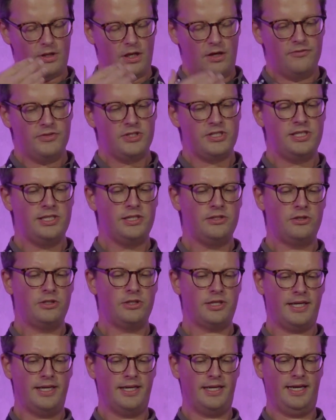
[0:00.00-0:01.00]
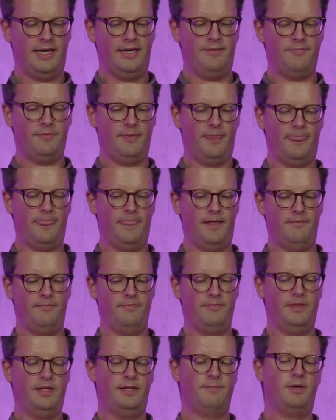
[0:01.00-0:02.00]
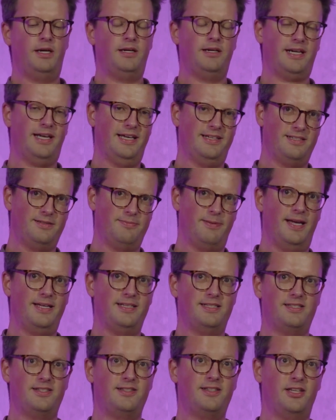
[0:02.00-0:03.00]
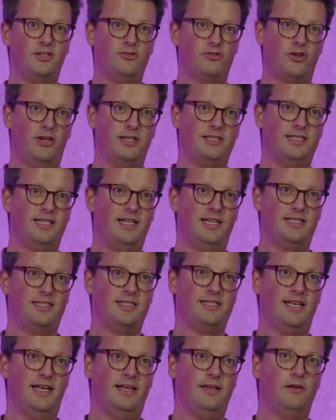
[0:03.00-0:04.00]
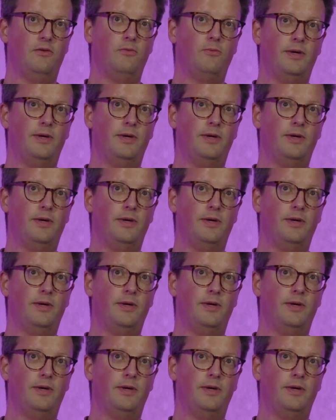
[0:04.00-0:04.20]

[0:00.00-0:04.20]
obviously you're looking at the market space that you're trying to list in,